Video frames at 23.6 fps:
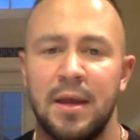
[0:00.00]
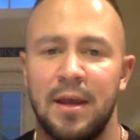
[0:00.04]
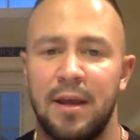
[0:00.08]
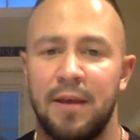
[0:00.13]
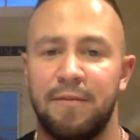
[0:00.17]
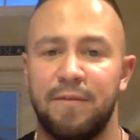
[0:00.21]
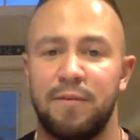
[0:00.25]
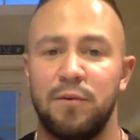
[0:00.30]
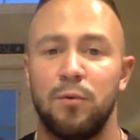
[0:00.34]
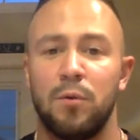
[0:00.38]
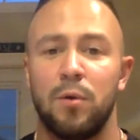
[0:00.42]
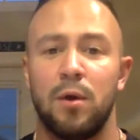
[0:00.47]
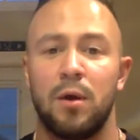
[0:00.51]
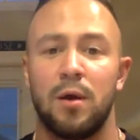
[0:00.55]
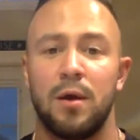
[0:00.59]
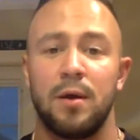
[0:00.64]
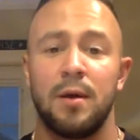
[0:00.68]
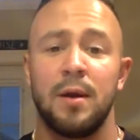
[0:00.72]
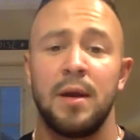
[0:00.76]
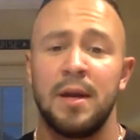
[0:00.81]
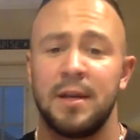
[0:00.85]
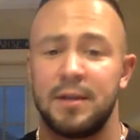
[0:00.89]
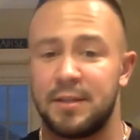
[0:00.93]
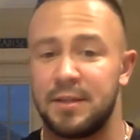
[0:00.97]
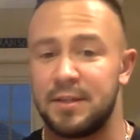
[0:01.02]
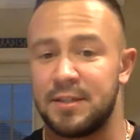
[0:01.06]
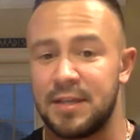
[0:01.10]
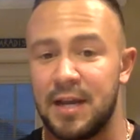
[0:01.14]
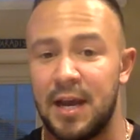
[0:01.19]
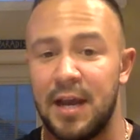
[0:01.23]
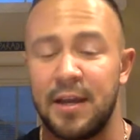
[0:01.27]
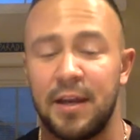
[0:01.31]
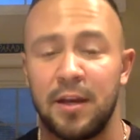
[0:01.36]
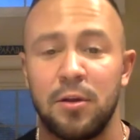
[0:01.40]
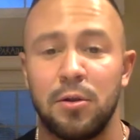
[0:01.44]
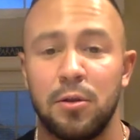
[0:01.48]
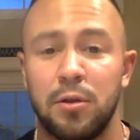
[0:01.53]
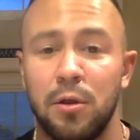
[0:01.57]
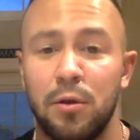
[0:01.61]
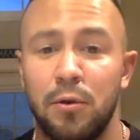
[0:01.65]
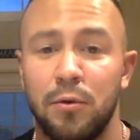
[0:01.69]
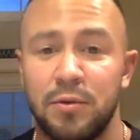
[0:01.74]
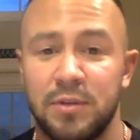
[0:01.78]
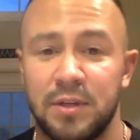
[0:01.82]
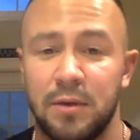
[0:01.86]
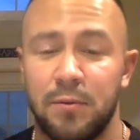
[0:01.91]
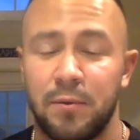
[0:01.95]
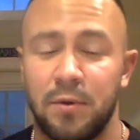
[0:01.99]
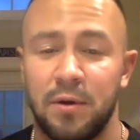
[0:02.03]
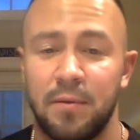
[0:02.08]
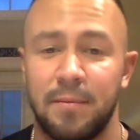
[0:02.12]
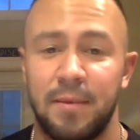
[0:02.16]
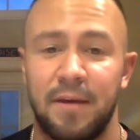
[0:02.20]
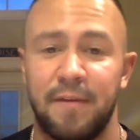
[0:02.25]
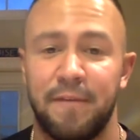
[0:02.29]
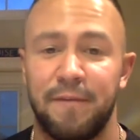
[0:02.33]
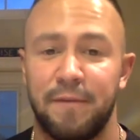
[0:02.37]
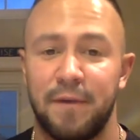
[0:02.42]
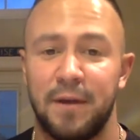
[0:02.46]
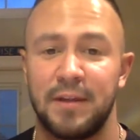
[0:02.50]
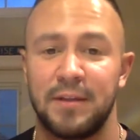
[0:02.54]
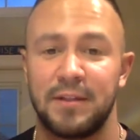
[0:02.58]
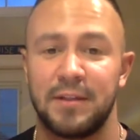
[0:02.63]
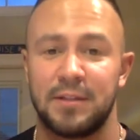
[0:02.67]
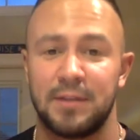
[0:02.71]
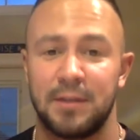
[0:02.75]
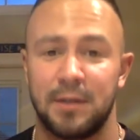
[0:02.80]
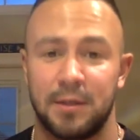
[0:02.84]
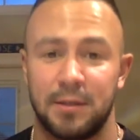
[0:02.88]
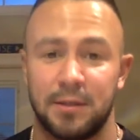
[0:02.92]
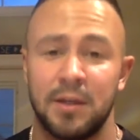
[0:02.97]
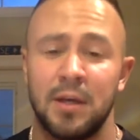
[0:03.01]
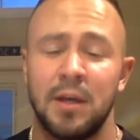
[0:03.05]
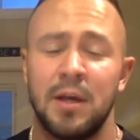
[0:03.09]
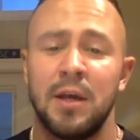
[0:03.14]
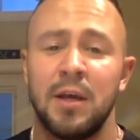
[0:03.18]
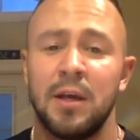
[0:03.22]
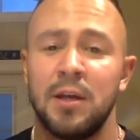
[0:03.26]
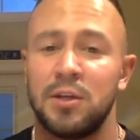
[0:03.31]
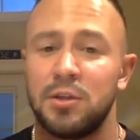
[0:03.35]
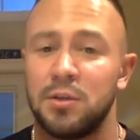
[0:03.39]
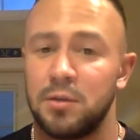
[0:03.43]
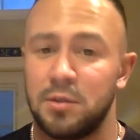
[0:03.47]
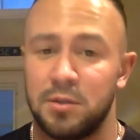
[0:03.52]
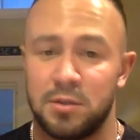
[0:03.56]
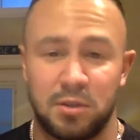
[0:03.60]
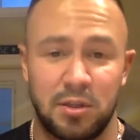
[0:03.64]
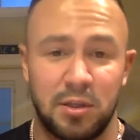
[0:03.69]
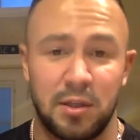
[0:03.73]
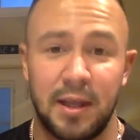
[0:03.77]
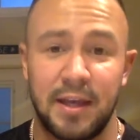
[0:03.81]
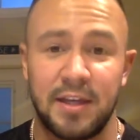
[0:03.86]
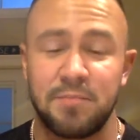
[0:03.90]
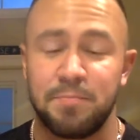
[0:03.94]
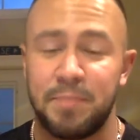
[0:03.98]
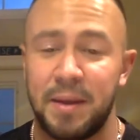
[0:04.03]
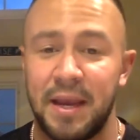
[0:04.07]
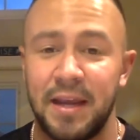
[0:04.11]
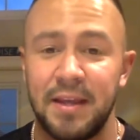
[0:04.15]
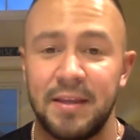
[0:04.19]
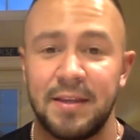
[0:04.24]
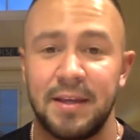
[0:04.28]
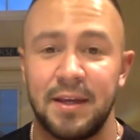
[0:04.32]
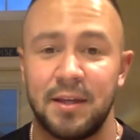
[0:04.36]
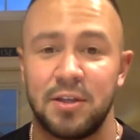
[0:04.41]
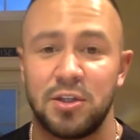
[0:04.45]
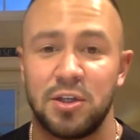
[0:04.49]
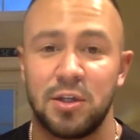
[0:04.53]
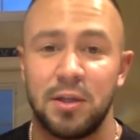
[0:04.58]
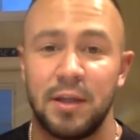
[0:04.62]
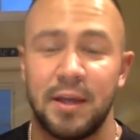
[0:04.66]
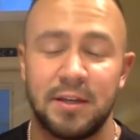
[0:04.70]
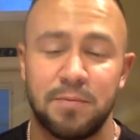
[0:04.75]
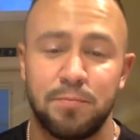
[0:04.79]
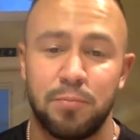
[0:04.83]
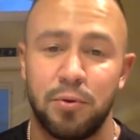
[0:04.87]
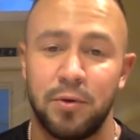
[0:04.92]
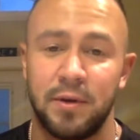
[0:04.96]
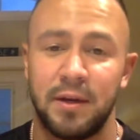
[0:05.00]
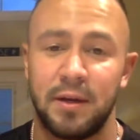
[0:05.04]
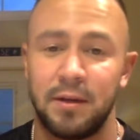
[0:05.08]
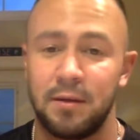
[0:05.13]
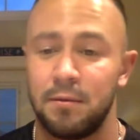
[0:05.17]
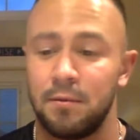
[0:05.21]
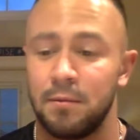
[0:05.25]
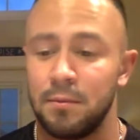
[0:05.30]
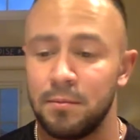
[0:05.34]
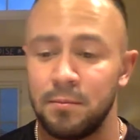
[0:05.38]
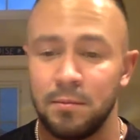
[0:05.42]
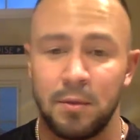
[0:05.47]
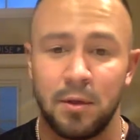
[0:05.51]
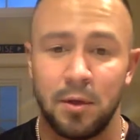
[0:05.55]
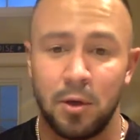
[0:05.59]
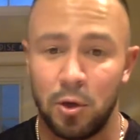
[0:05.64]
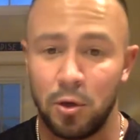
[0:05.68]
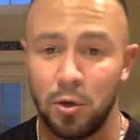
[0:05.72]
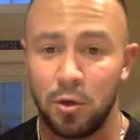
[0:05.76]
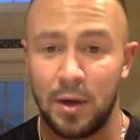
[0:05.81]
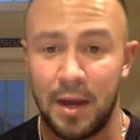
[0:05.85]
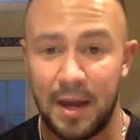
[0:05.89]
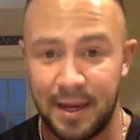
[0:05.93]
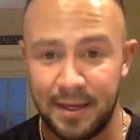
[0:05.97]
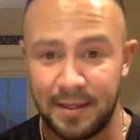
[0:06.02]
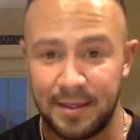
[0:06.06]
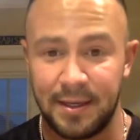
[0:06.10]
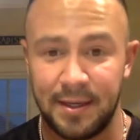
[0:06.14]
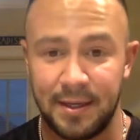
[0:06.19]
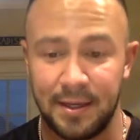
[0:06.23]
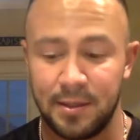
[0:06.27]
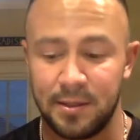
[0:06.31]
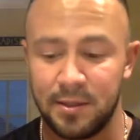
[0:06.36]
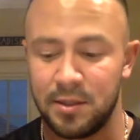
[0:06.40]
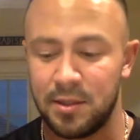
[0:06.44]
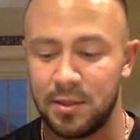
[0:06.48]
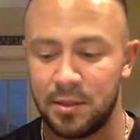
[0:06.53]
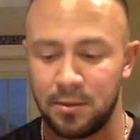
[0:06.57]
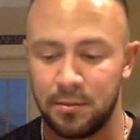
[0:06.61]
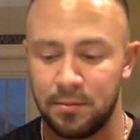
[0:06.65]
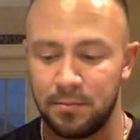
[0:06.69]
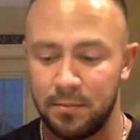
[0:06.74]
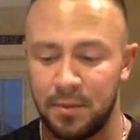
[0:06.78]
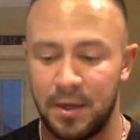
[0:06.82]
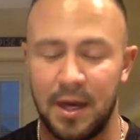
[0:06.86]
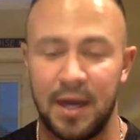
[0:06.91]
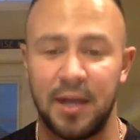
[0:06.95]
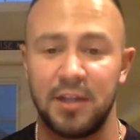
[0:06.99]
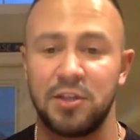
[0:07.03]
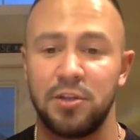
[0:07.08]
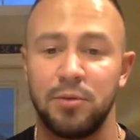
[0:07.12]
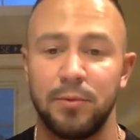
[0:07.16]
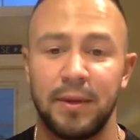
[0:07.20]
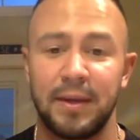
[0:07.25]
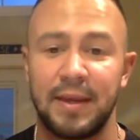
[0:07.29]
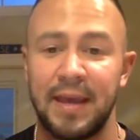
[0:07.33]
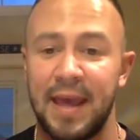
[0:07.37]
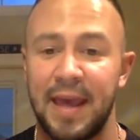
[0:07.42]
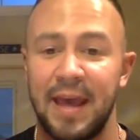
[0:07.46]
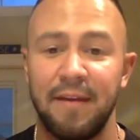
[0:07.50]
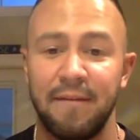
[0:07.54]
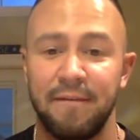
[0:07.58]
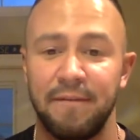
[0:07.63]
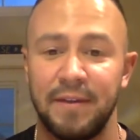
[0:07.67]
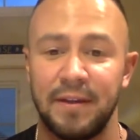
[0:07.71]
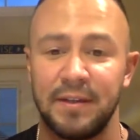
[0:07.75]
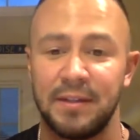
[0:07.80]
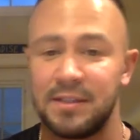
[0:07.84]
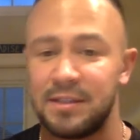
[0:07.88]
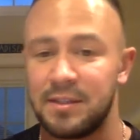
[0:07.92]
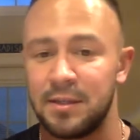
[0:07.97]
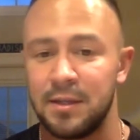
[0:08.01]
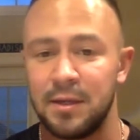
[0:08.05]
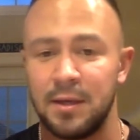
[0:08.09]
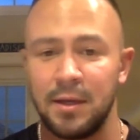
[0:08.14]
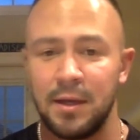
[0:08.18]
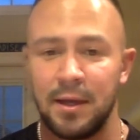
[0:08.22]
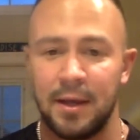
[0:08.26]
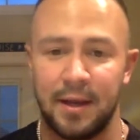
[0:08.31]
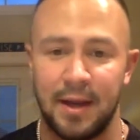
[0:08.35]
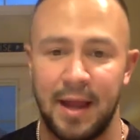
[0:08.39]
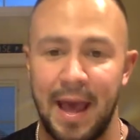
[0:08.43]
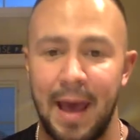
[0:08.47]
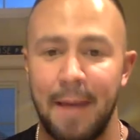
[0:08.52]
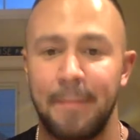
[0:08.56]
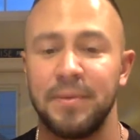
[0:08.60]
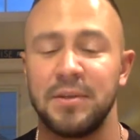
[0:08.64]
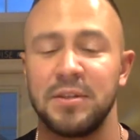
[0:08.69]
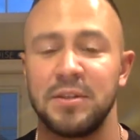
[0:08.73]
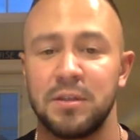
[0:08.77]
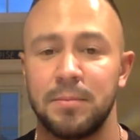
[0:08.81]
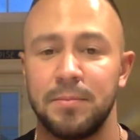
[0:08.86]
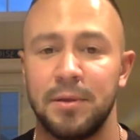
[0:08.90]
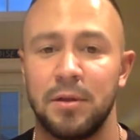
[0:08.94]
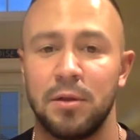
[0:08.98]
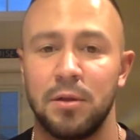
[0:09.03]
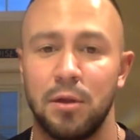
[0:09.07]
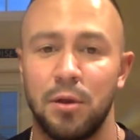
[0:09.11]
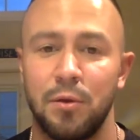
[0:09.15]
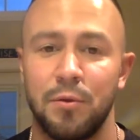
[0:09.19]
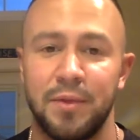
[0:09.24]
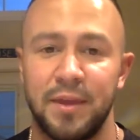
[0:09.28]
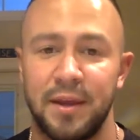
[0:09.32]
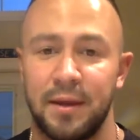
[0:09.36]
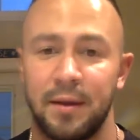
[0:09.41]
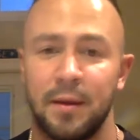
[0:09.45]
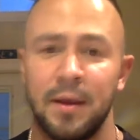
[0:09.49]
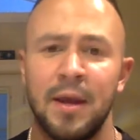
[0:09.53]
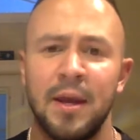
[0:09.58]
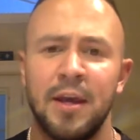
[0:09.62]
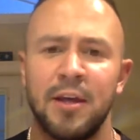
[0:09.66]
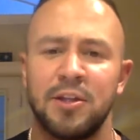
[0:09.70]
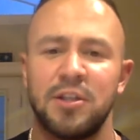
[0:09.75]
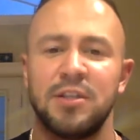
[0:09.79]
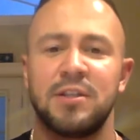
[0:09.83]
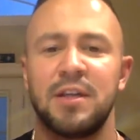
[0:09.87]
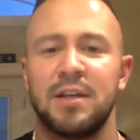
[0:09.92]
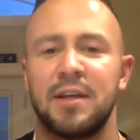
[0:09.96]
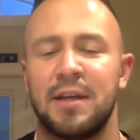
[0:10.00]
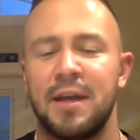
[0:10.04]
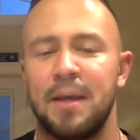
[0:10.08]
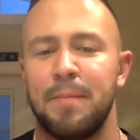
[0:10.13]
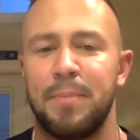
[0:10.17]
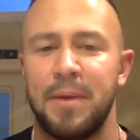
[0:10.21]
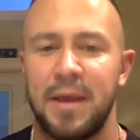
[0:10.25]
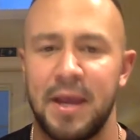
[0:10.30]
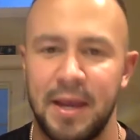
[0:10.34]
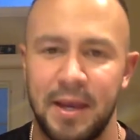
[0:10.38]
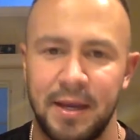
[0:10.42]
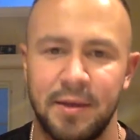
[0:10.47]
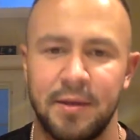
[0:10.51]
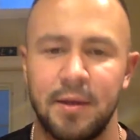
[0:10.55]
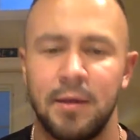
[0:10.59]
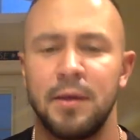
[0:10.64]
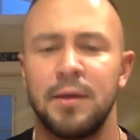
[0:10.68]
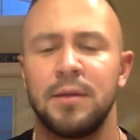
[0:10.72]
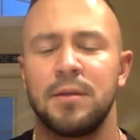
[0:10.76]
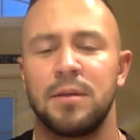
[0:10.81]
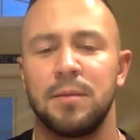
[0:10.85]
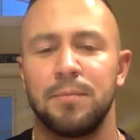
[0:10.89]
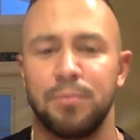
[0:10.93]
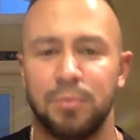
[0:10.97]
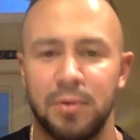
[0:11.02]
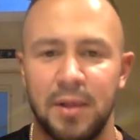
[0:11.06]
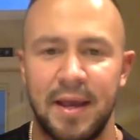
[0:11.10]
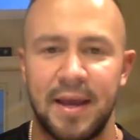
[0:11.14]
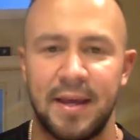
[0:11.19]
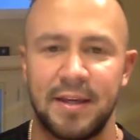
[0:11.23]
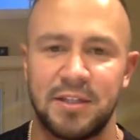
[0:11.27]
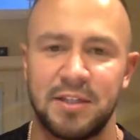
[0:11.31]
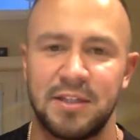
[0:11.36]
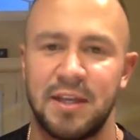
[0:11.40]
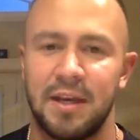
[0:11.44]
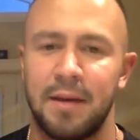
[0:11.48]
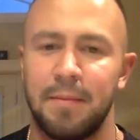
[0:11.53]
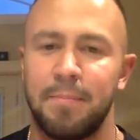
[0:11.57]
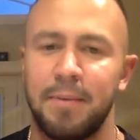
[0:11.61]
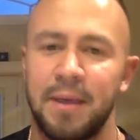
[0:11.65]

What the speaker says: If you are designing clothes, like one of my friends does, she likes painting, she likes putting her ideas onto a canvas, it happens to be clothing. She's gonna get paid to play. She's getting